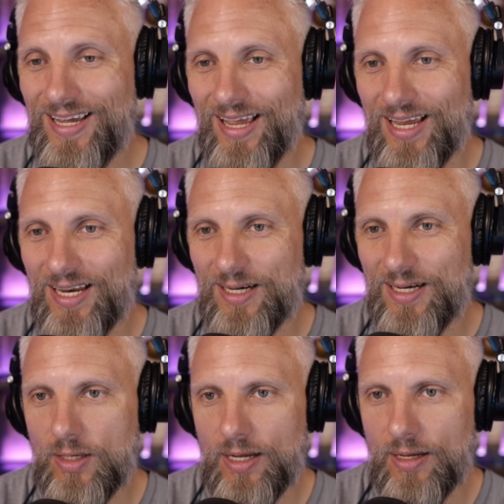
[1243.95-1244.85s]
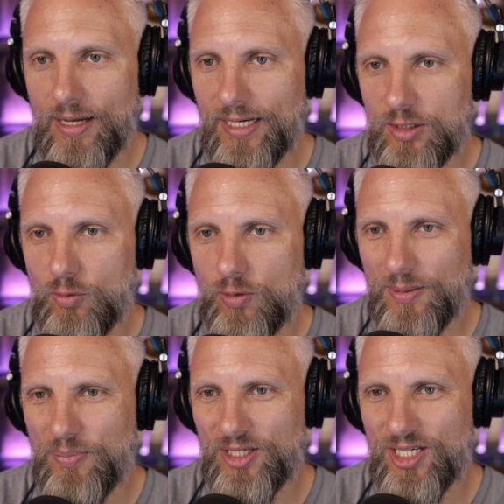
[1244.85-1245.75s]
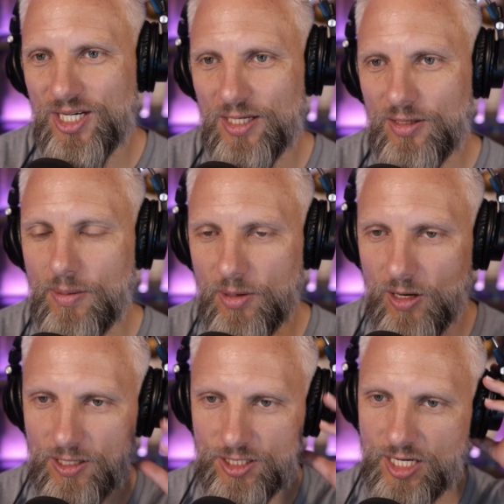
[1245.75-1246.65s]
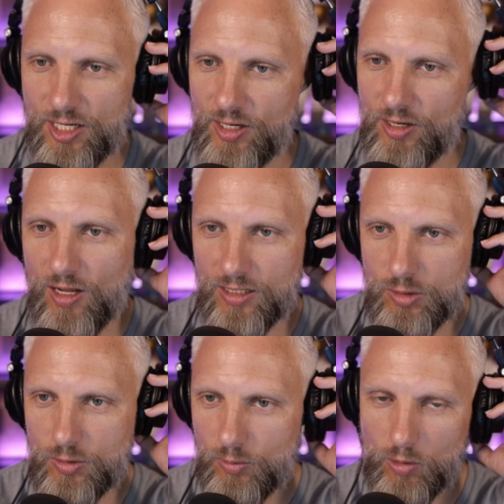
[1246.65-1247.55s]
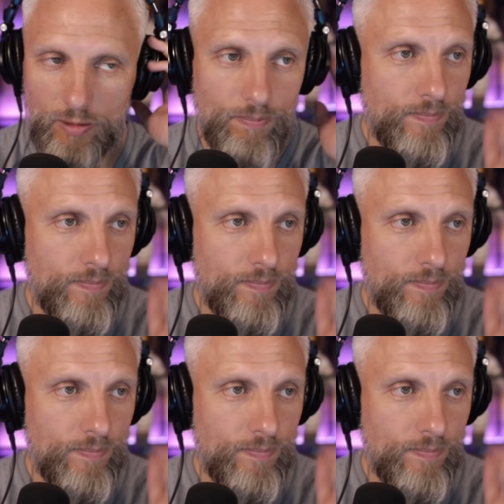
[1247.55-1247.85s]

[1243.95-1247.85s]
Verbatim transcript: And uh, I just really appreciate you coming on and sharing your knowledge with the world.